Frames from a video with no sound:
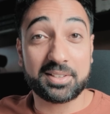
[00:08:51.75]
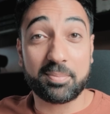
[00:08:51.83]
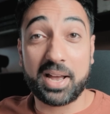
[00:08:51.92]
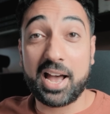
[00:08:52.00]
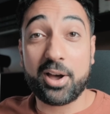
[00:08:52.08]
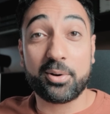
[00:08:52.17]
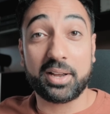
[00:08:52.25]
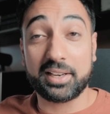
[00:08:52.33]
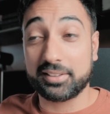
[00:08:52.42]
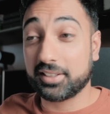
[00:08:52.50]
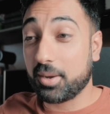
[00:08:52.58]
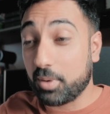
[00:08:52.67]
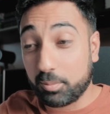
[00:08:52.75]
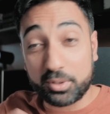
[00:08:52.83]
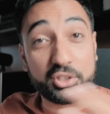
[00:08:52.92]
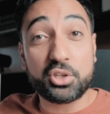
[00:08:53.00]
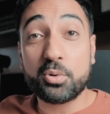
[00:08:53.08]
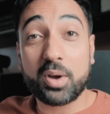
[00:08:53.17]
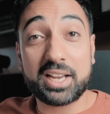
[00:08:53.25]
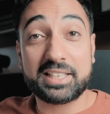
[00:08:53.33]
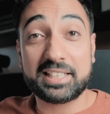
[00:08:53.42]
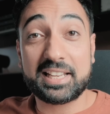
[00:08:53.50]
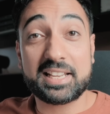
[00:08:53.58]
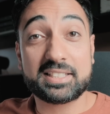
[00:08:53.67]
about and come up with new
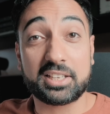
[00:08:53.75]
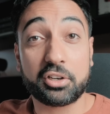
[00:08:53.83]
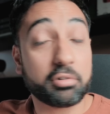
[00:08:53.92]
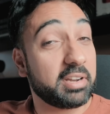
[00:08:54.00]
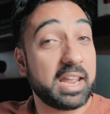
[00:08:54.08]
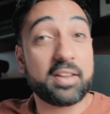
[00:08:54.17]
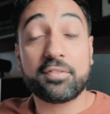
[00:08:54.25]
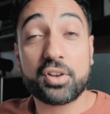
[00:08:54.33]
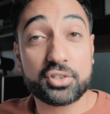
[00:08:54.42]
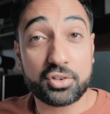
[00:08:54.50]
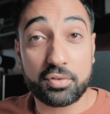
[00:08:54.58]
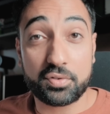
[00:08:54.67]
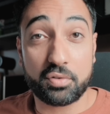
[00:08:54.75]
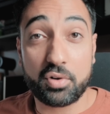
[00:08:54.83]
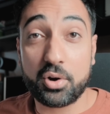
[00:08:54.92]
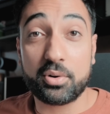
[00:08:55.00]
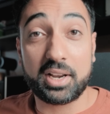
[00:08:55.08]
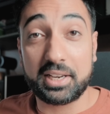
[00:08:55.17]
ideas and create a version of your own.